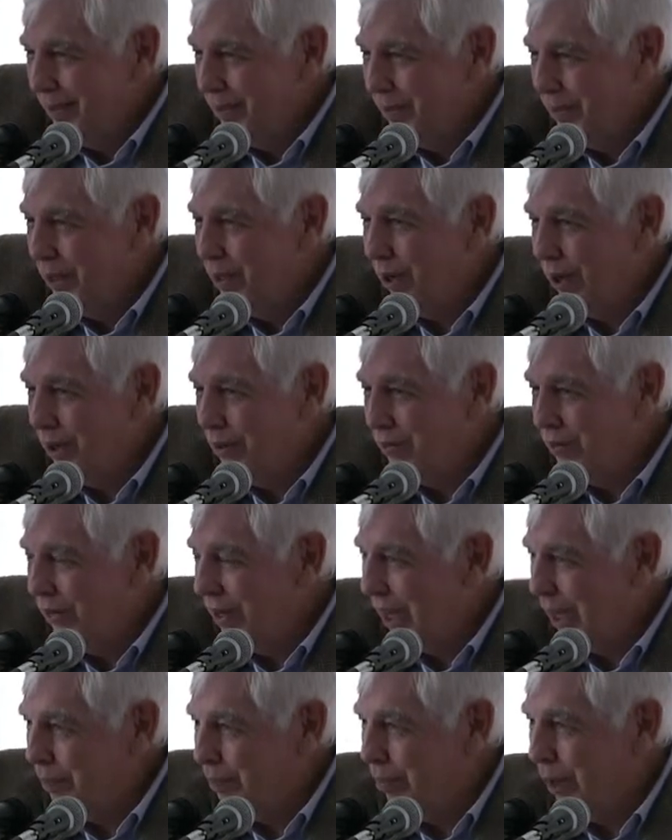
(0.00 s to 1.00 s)
because you've
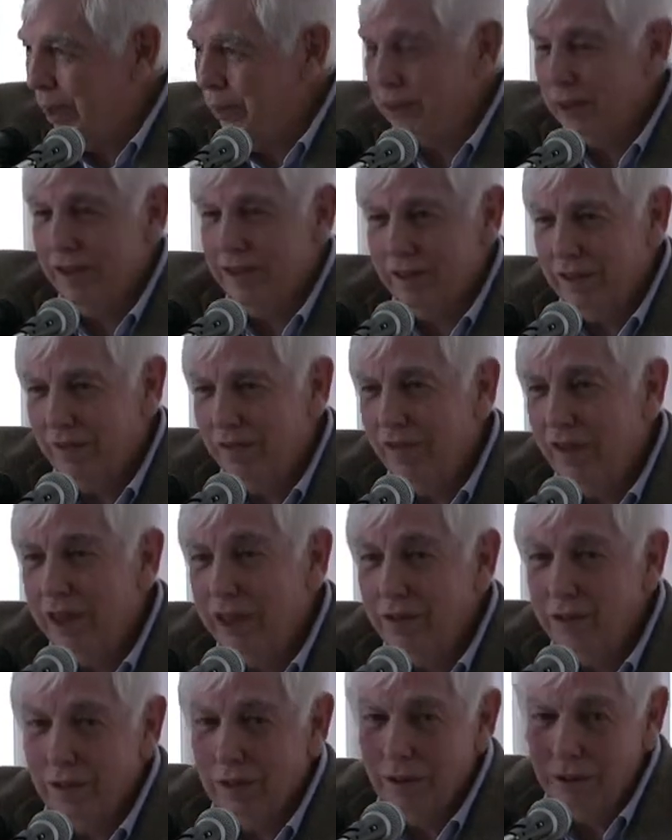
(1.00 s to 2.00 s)
got public
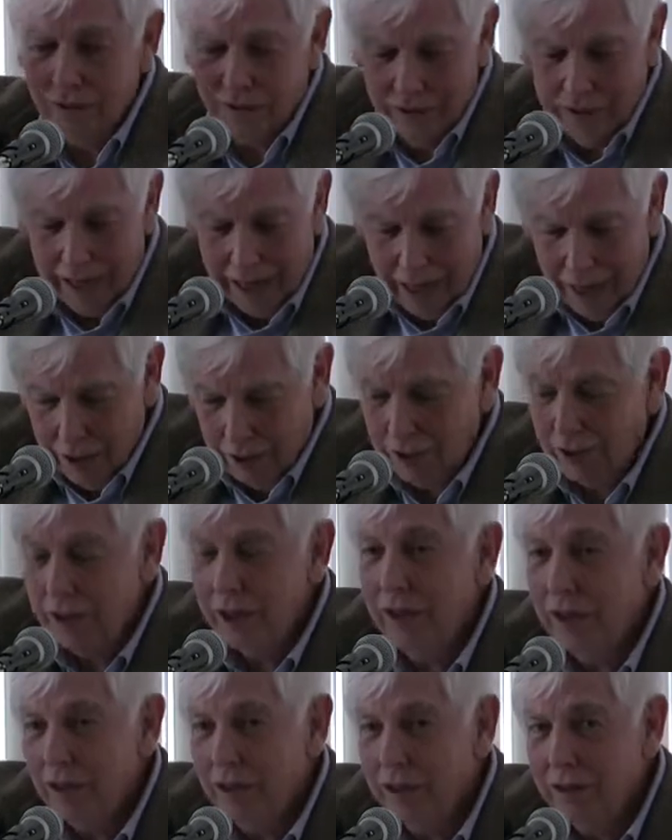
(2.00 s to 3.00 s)
defenders down
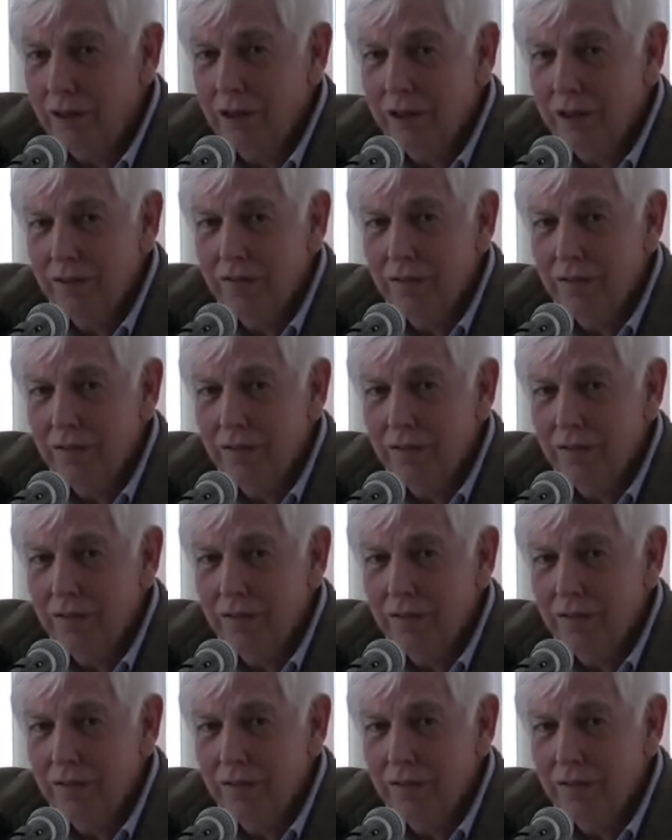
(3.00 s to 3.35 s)
here